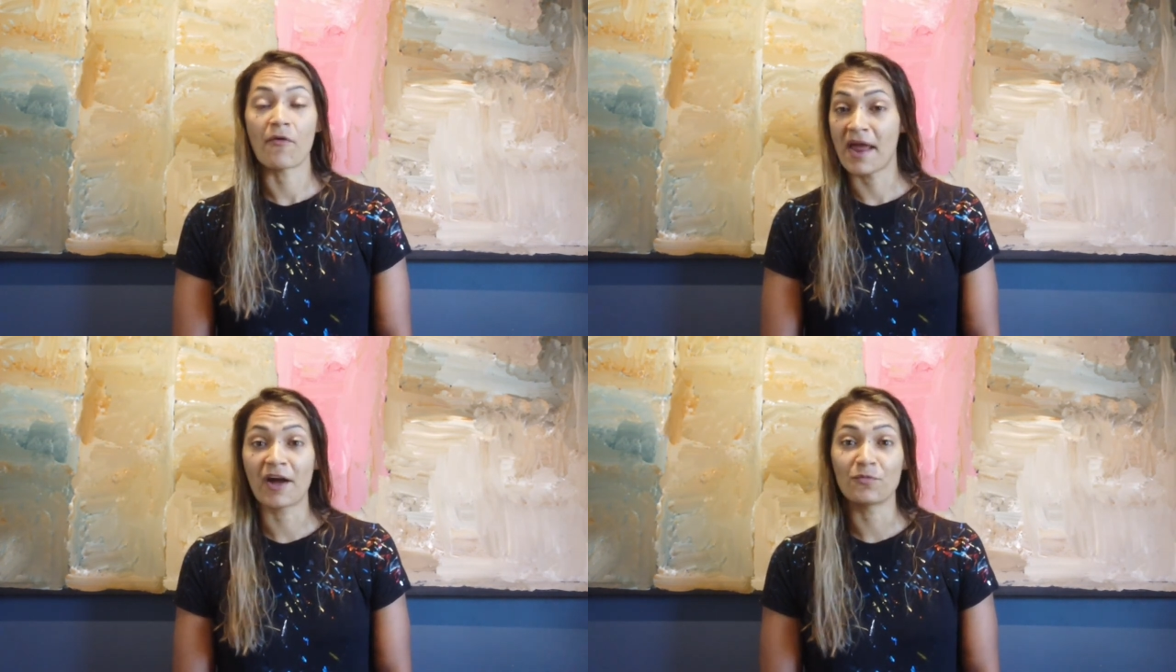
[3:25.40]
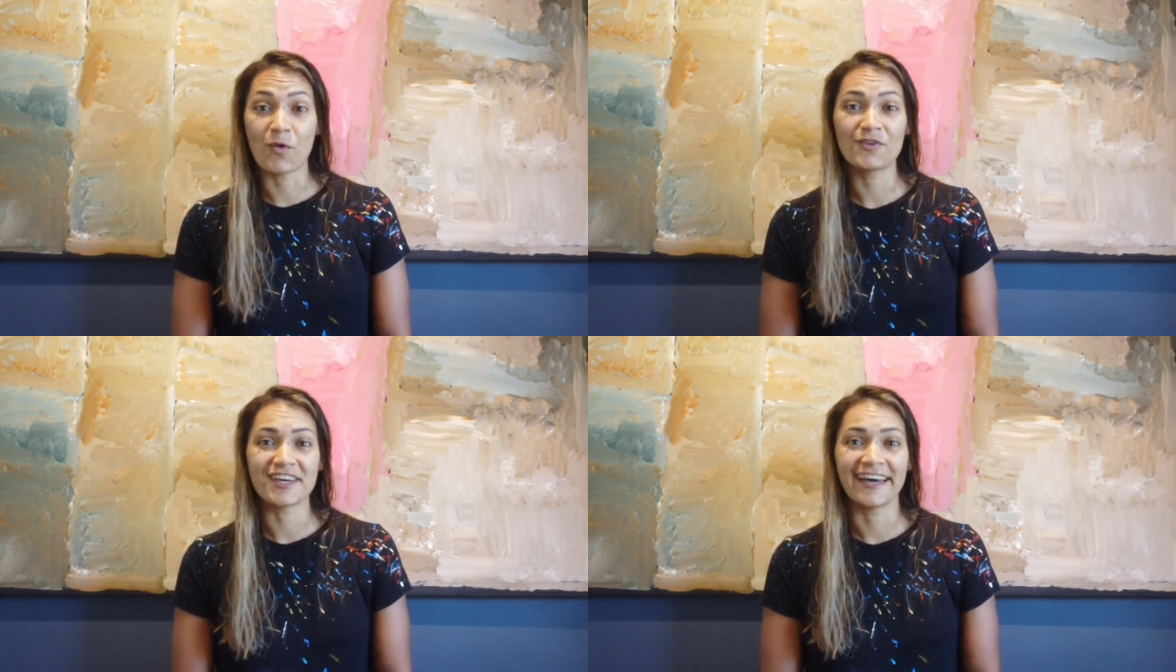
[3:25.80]

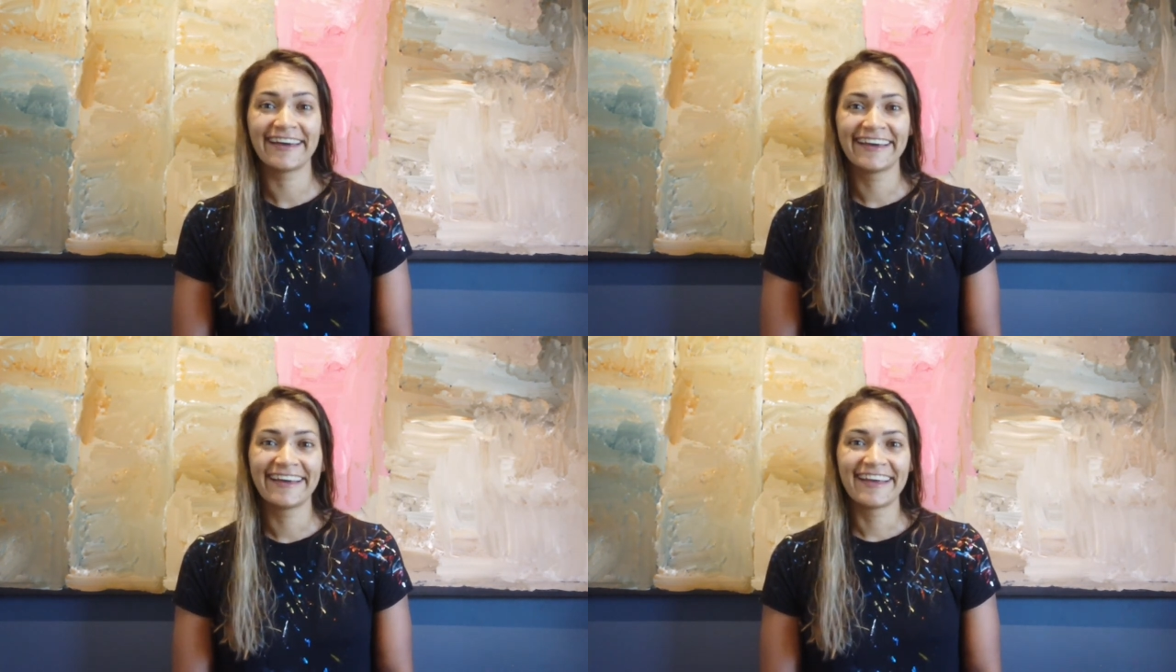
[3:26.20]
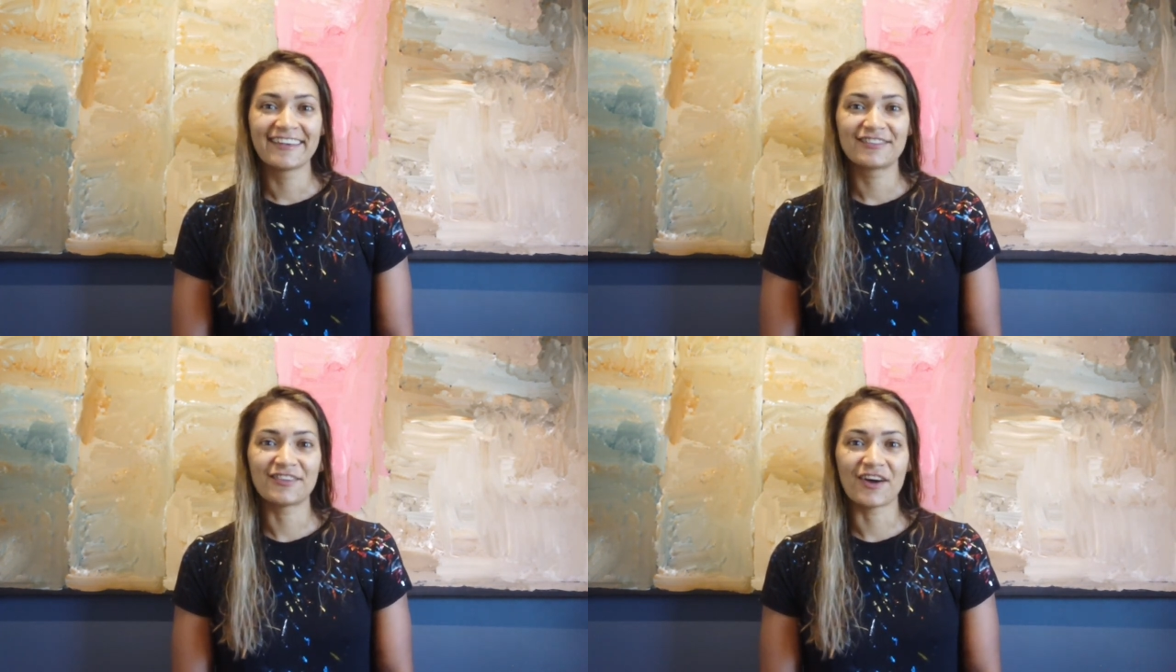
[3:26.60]
around water,
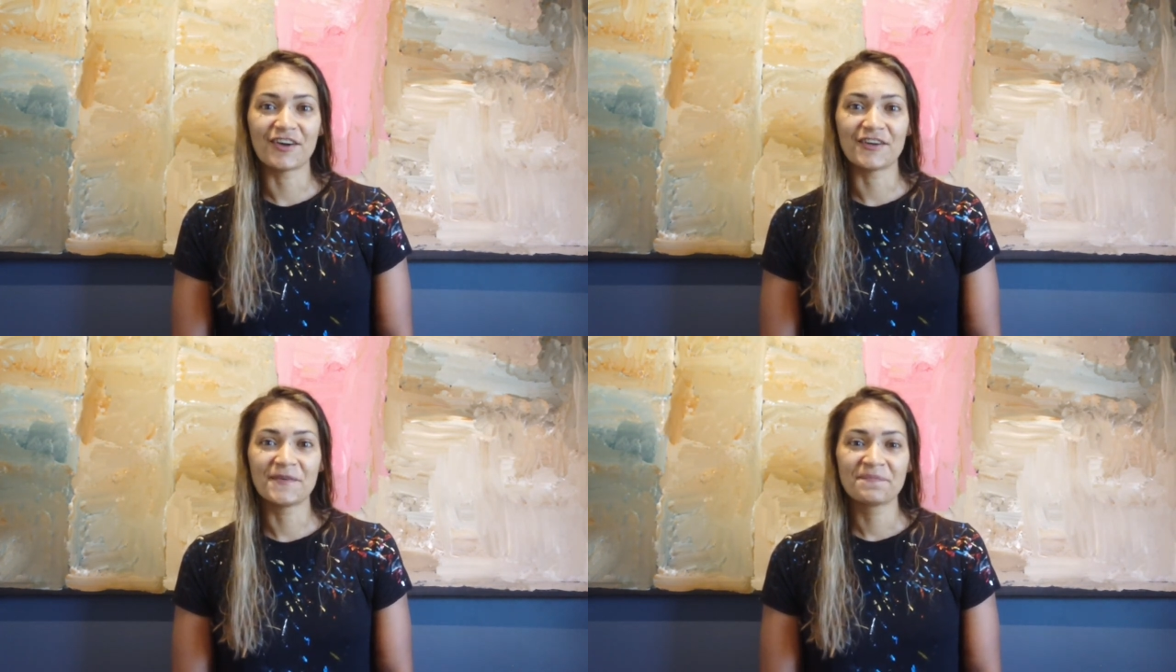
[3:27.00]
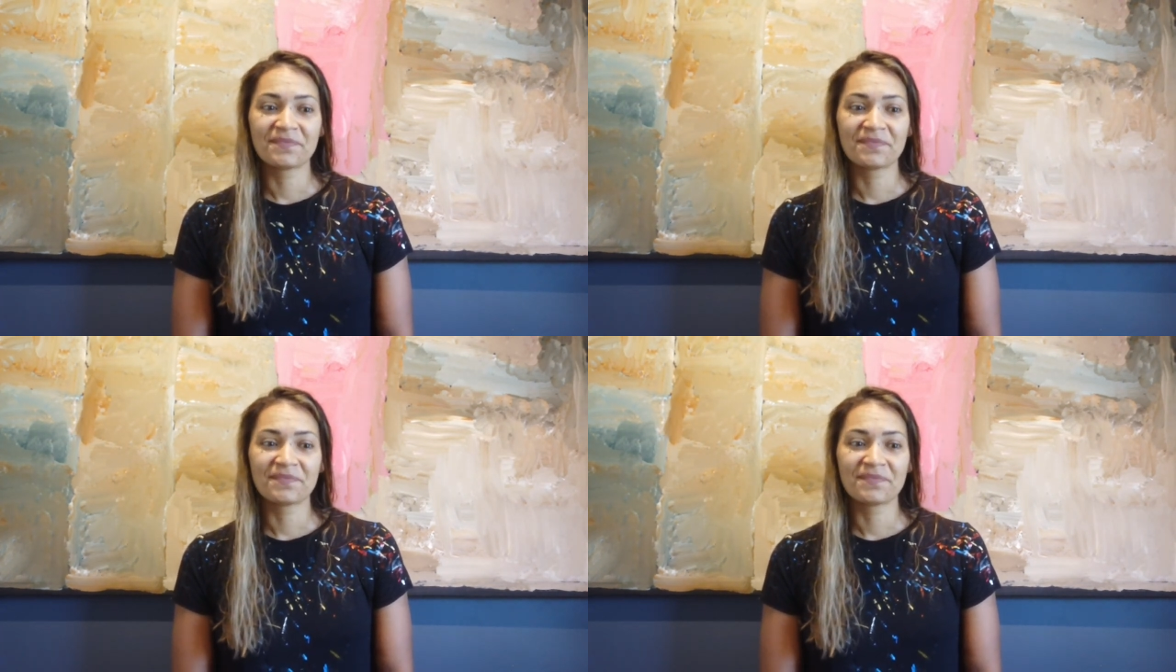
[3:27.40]
so